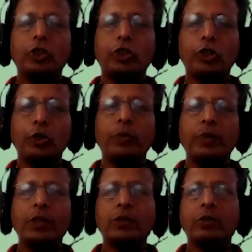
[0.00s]
True.
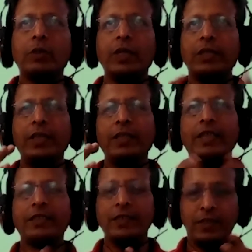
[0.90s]
So I think
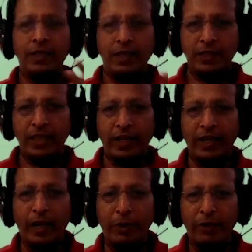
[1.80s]
there are a
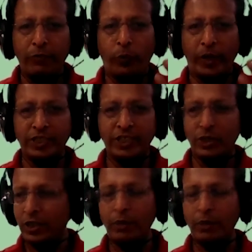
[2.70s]
couple of
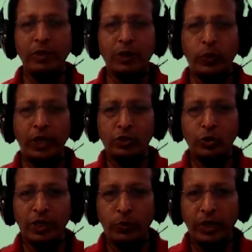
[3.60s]
questions in the between so
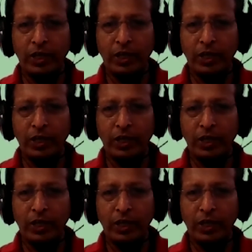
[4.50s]
that we can